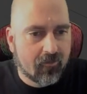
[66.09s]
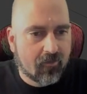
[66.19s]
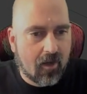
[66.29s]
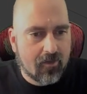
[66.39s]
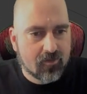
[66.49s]
because
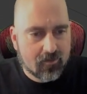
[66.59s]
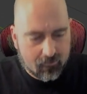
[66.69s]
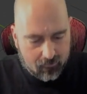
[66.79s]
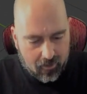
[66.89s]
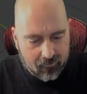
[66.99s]
I just
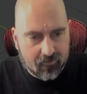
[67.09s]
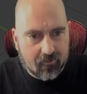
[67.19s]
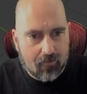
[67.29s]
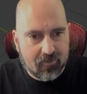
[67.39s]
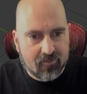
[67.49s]
kind of
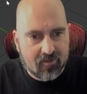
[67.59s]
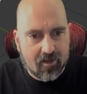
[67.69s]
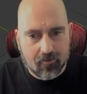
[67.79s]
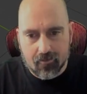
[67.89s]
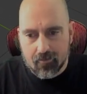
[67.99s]
slap these
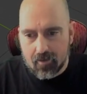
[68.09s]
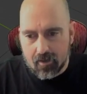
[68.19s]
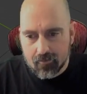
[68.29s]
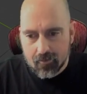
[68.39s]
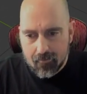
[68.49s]
together and they're
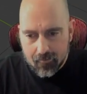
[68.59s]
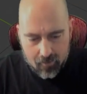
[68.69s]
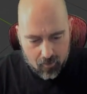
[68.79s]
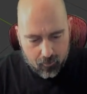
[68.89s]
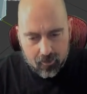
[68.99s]

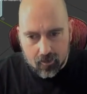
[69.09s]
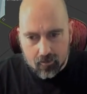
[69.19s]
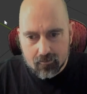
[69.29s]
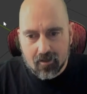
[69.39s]
not pretty.